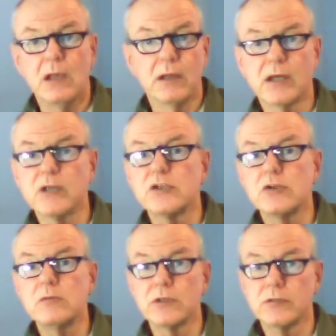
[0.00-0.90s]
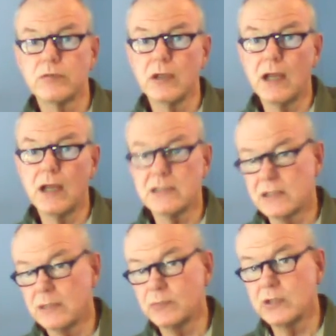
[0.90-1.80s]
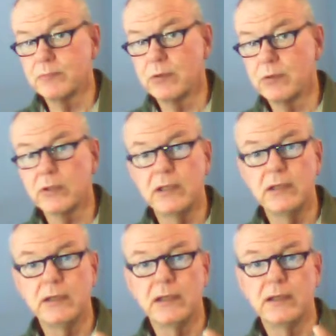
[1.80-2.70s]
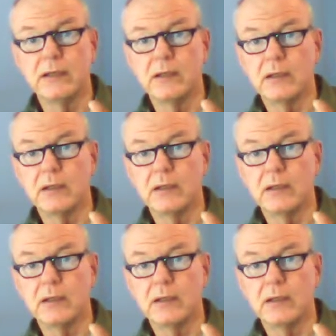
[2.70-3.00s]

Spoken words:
the consumers realizing something's broken, and